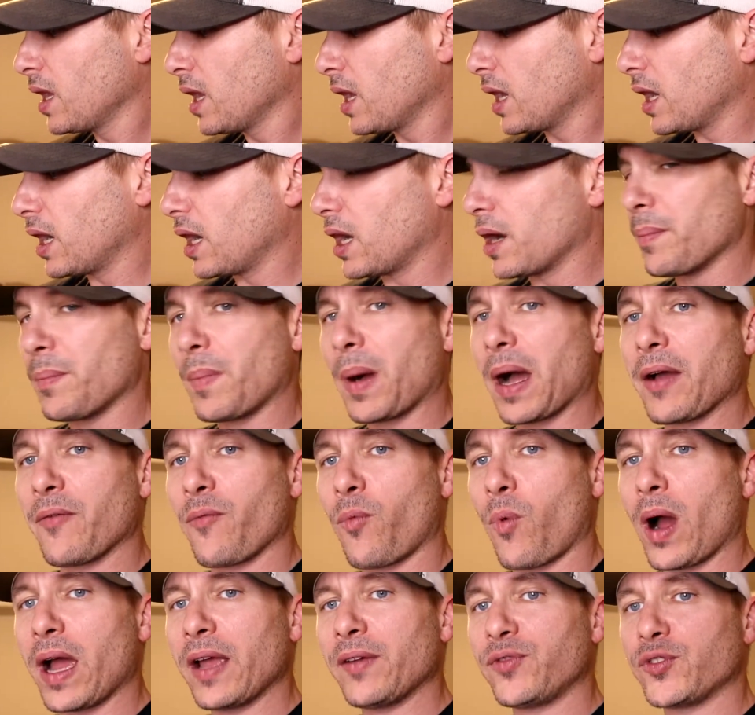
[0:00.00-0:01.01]
My
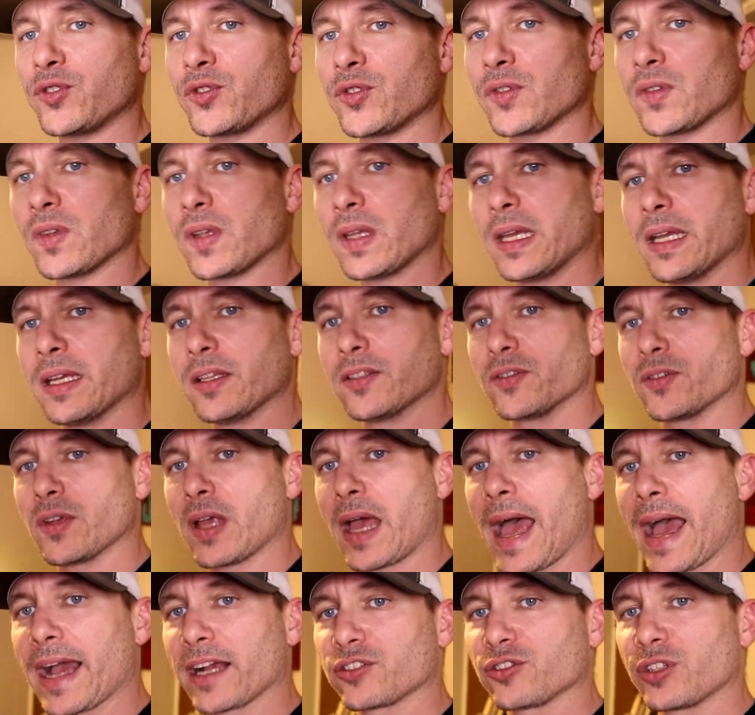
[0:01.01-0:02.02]
wife's is
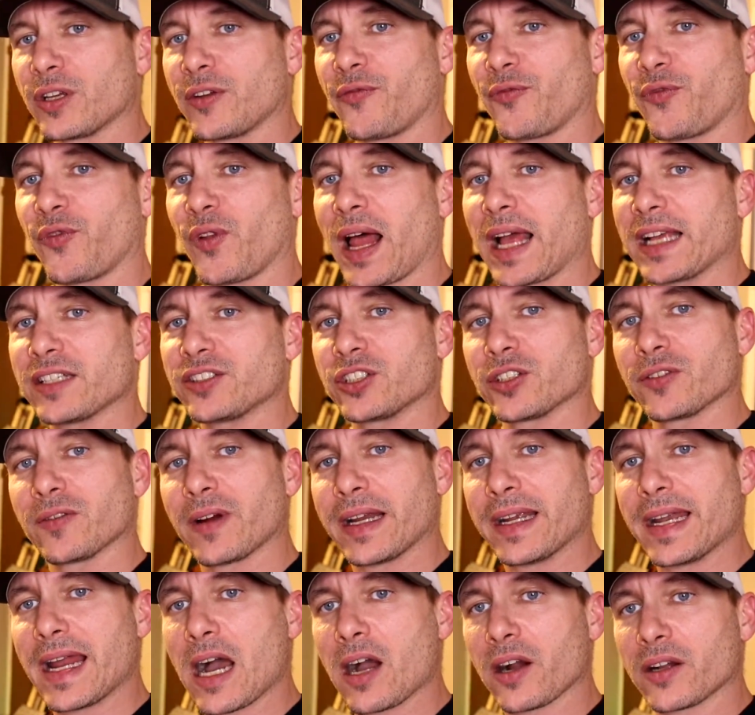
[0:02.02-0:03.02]
actually flashing
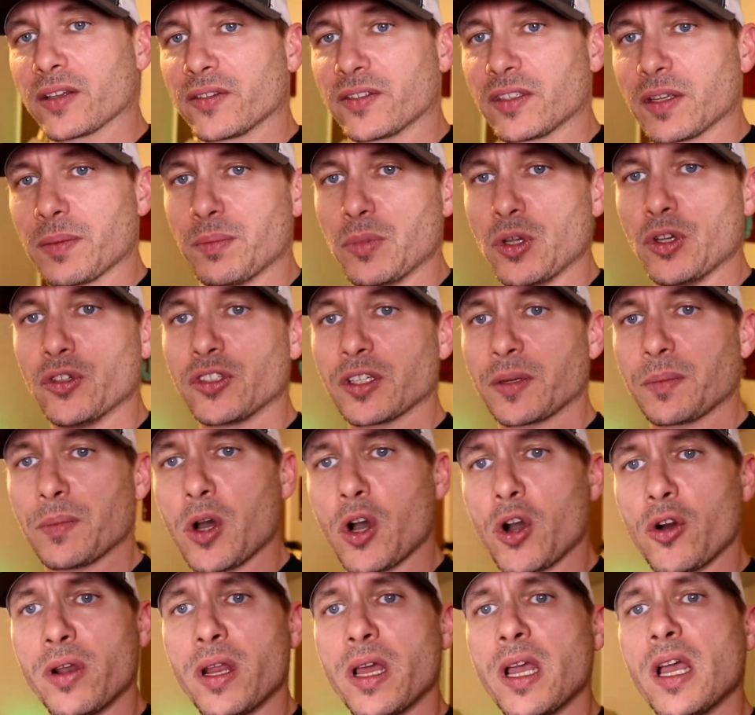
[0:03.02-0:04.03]
right now because it's in music
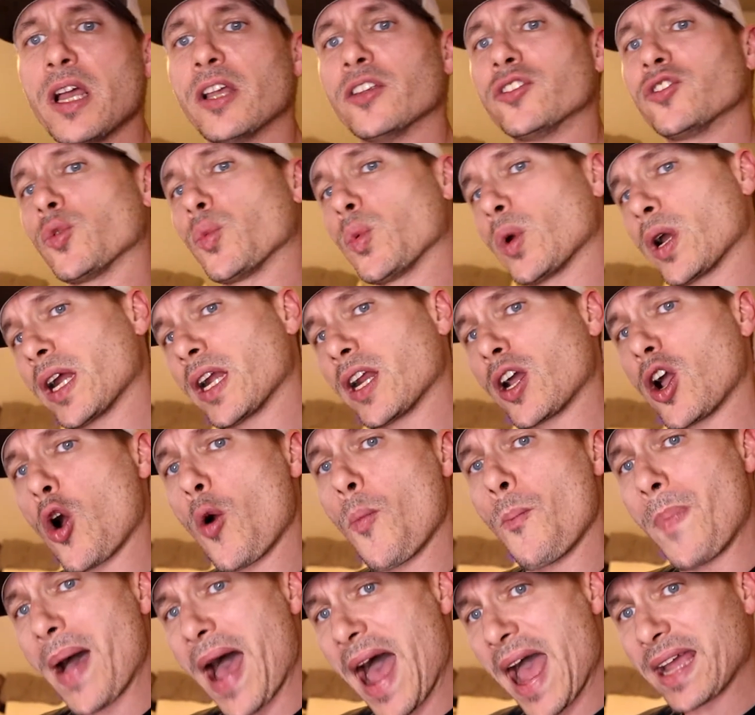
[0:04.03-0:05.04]
mode, so we're gonna go
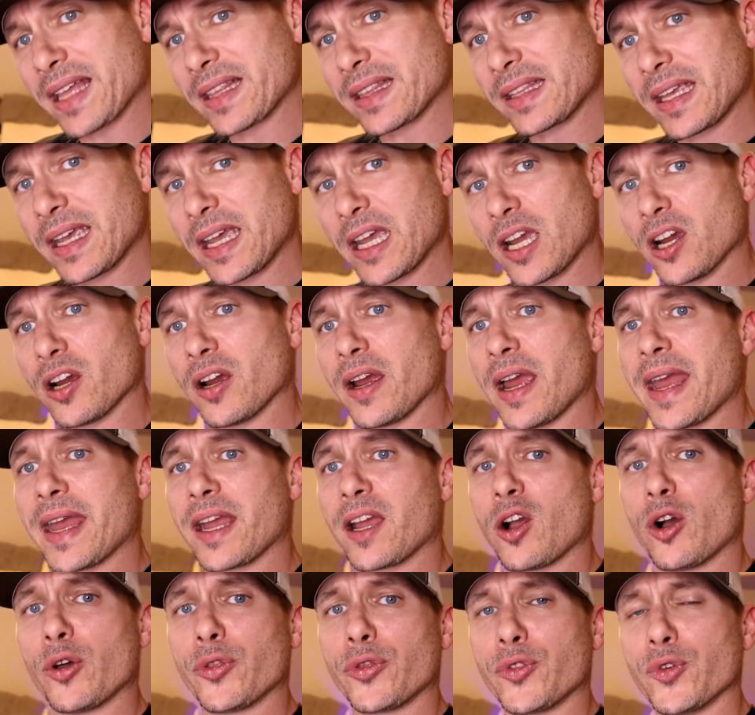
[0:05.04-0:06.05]
back there
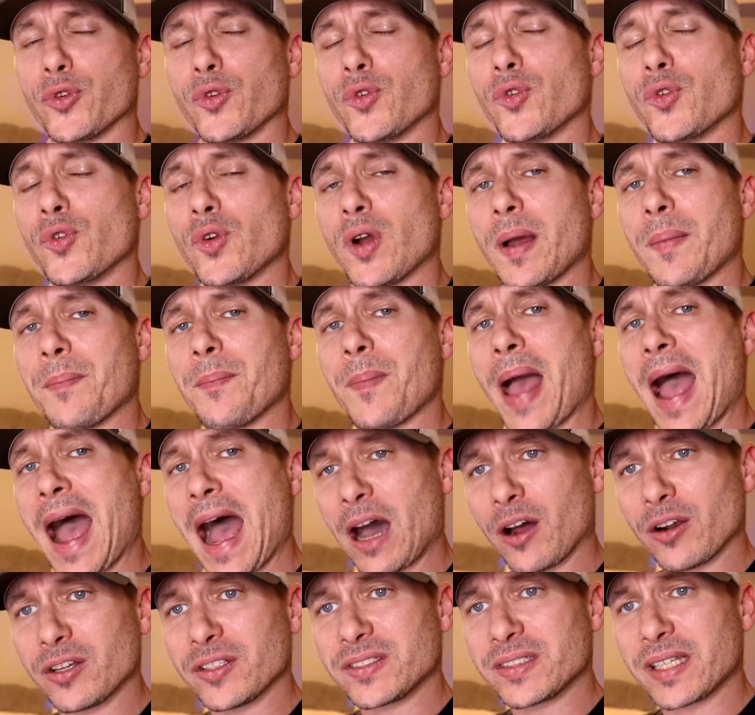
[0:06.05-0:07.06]
and go through
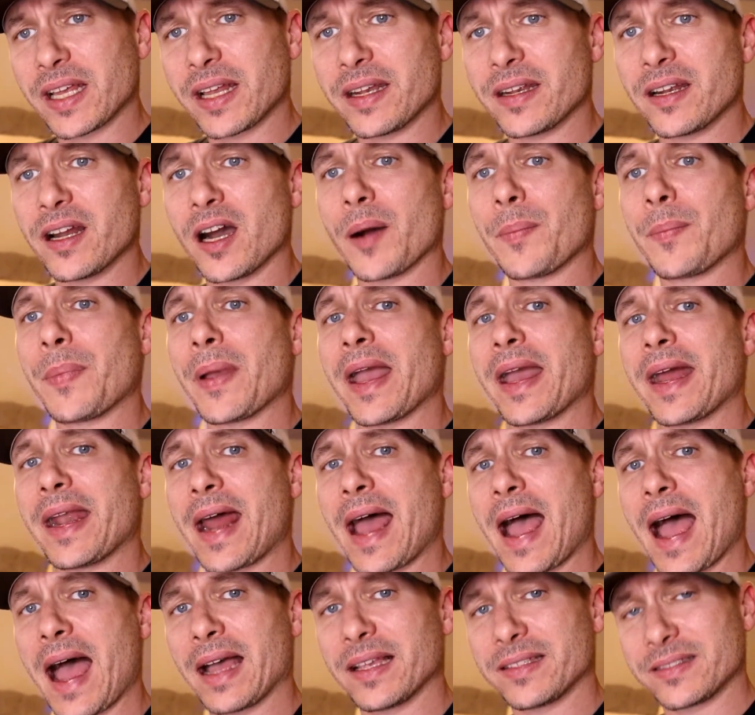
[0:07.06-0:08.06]
how to set it up and
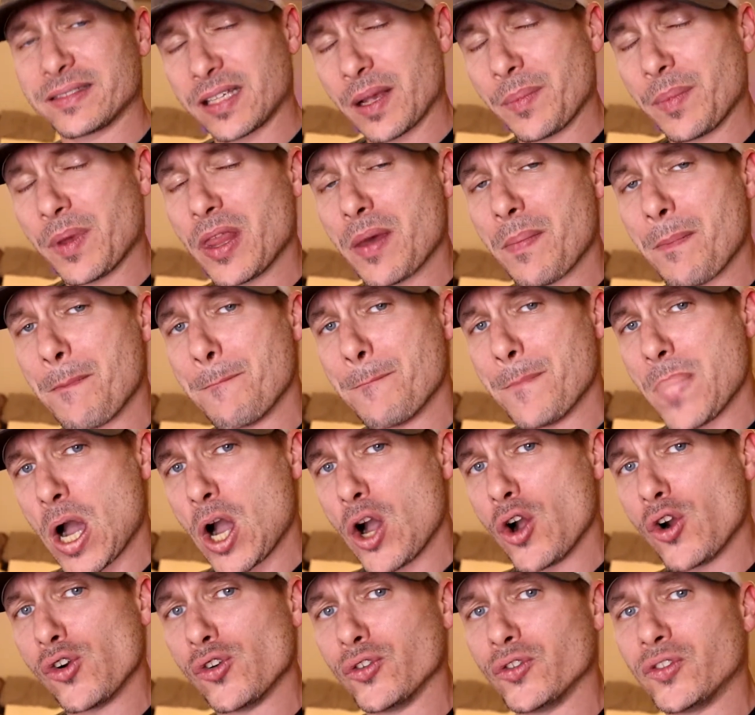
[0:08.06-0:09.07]
some of the
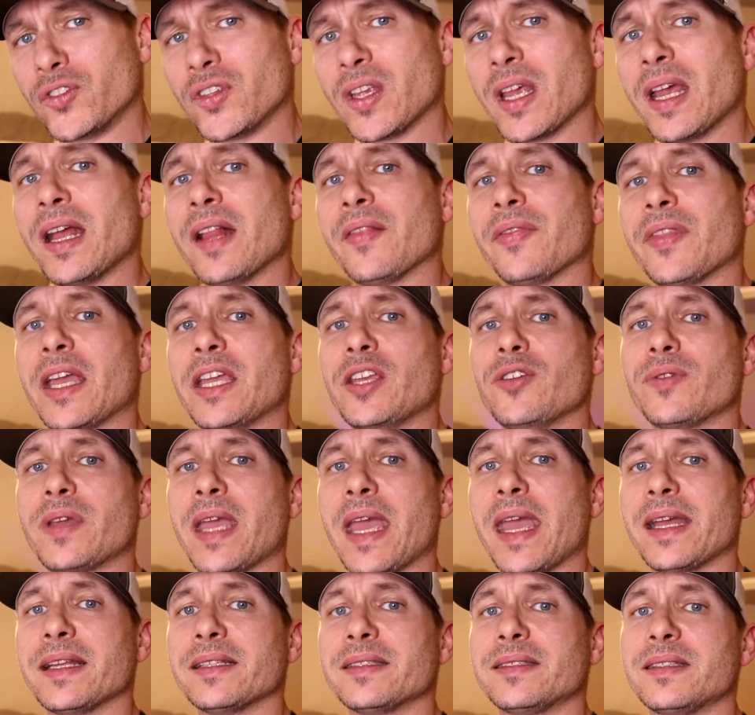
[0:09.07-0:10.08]
modes that you
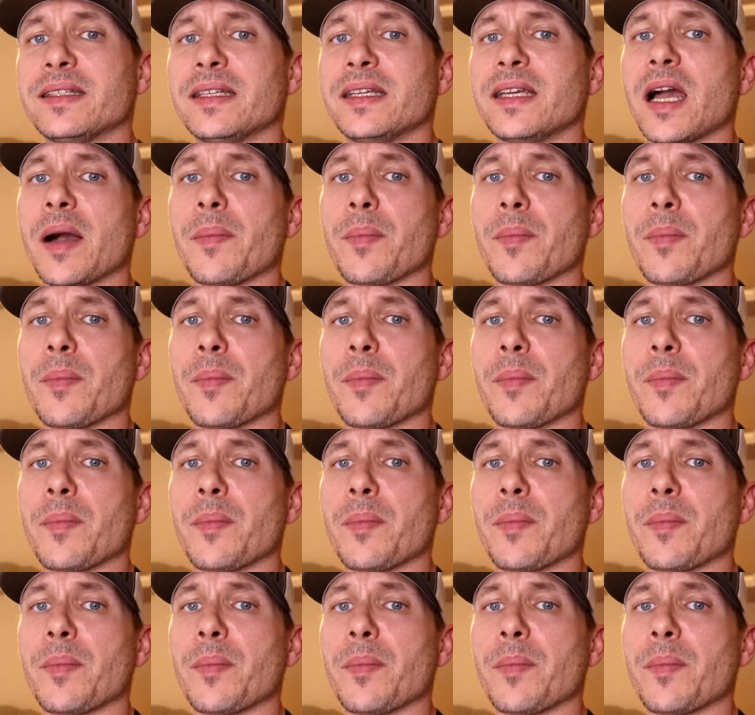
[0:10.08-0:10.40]
can see.